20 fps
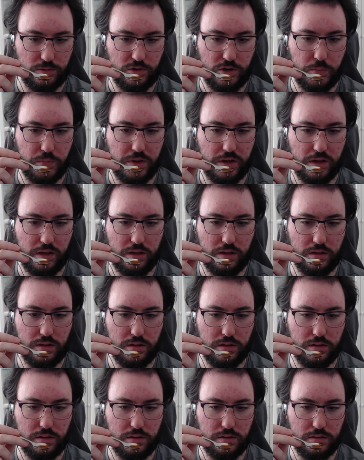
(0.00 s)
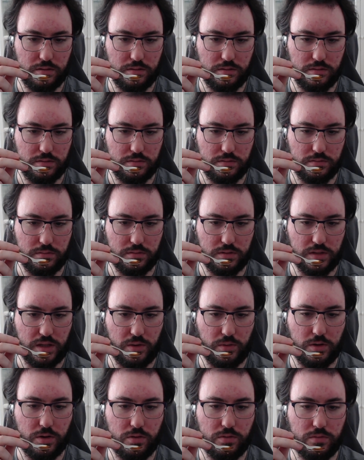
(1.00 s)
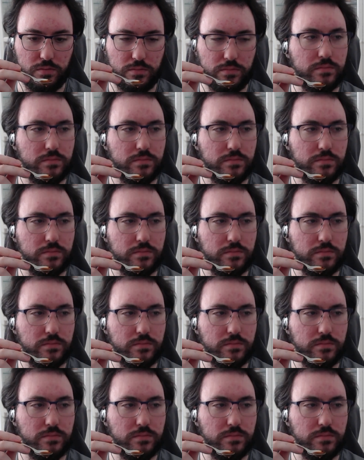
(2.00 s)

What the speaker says: dripping. There we go.